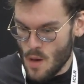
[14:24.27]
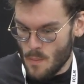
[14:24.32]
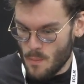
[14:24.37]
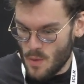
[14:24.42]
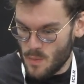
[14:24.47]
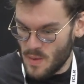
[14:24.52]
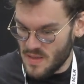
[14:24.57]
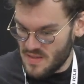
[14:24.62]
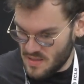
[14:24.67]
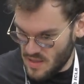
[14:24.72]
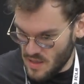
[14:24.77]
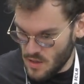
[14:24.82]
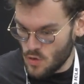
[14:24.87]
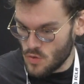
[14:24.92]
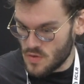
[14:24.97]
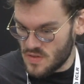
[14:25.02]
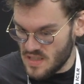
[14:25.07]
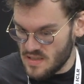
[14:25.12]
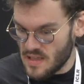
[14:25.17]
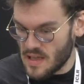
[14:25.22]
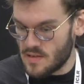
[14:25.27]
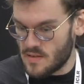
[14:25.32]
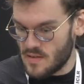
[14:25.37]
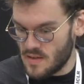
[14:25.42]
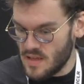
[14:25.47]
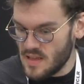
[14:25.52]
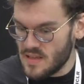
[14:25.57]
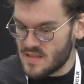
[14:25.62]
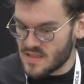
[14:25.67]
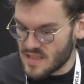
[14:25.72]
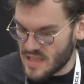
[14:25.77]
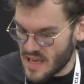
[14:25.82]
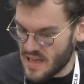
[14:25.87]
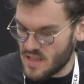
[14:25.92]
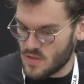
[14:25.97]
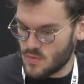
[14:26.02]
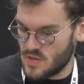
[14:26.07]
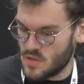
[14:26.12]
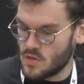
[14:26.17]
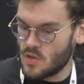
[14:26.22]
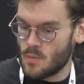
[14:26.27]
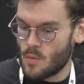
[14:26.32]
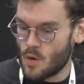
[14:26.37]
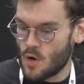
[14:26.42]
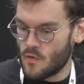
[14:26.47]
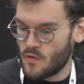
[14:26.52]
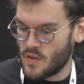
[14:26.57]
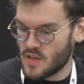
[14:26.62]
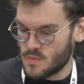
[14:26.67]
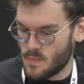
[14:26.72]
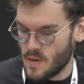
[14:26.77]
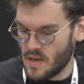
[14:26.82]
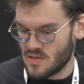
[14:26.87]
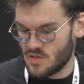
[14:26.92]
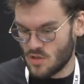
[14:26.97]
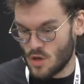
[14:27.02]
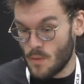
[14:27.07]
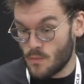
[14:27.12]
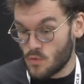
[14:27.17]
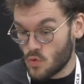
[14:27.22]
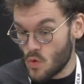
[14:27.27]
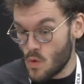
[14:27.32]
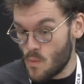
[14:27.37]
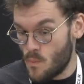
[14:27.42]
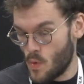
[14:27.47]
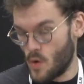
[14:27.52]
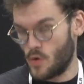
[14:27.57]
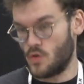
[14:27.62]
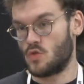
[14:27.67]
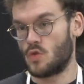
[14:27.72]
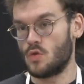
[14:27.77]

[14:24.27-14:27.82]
But basically, you see that it scales with the number of experts up to a point.